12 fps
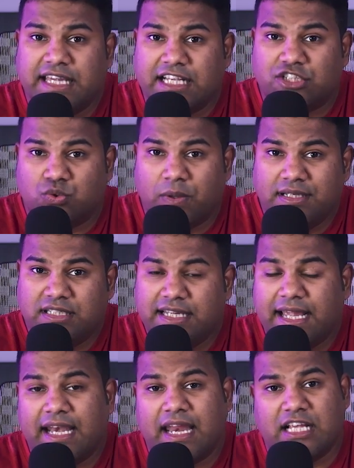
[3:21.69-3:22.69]

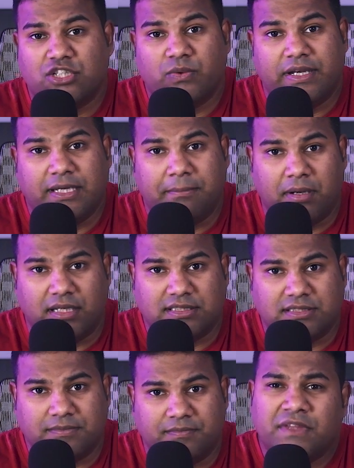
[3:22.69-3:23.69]
S20 and S20
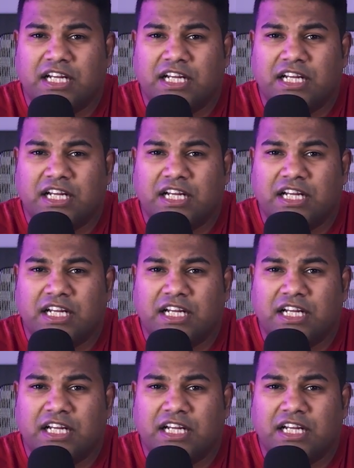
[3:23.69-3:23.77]
Plus.